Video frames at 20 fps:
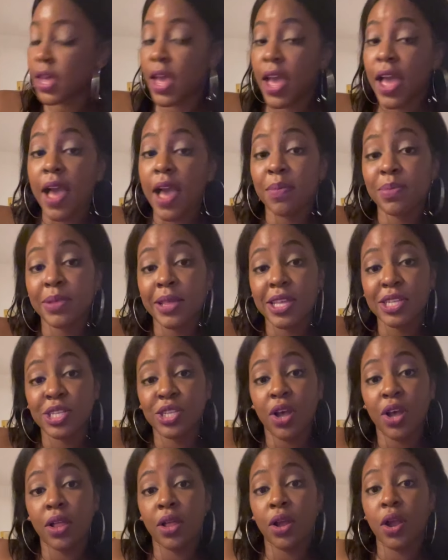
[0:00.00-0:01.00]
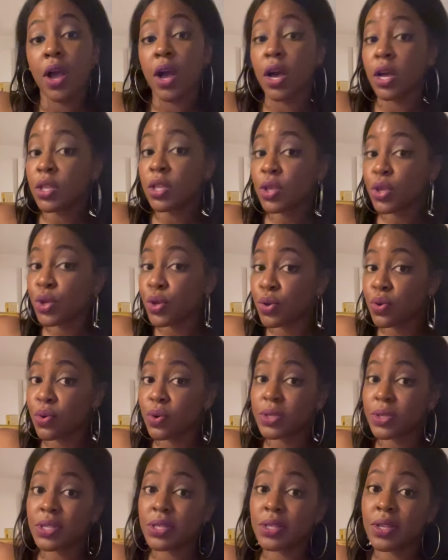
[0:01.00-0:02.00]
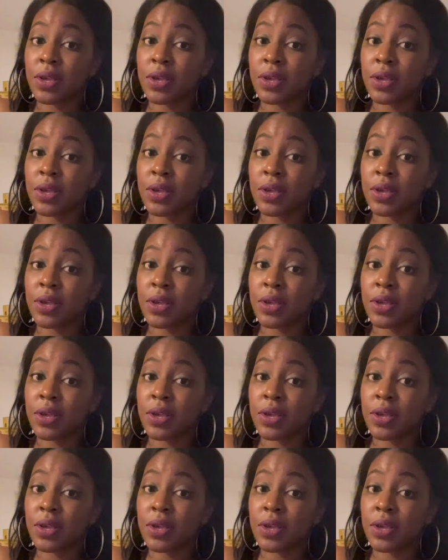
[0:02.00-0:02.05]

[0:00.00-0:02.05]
I placed our unused,